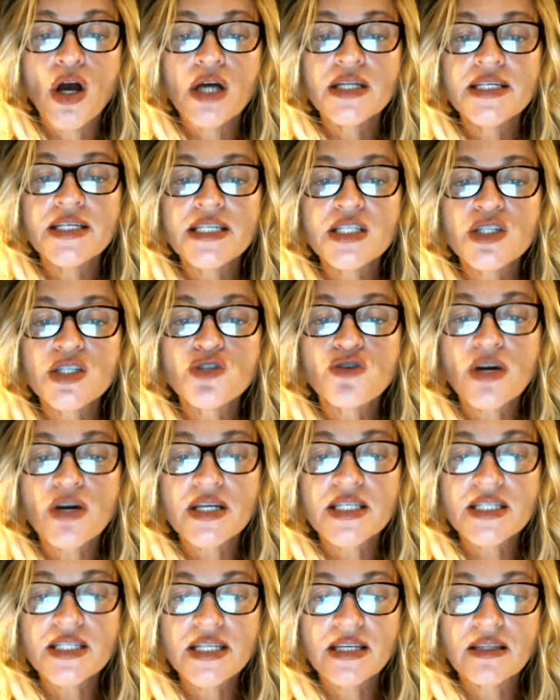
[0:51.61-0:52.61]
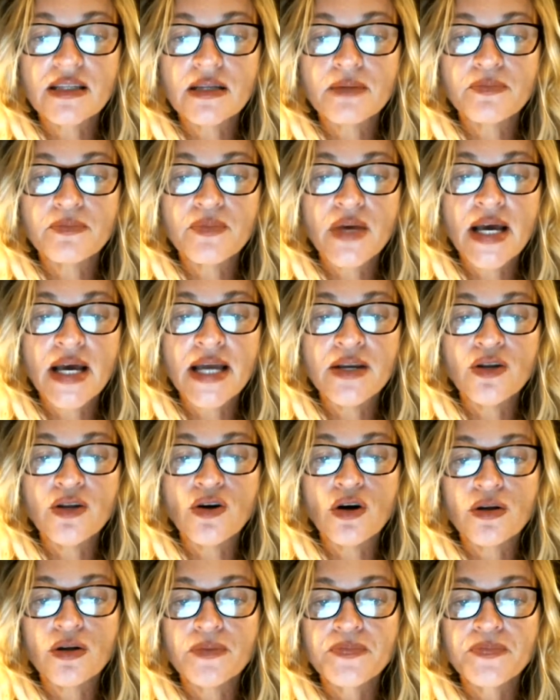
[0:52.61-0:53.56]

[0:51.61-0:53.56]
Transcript: distrusting them and not,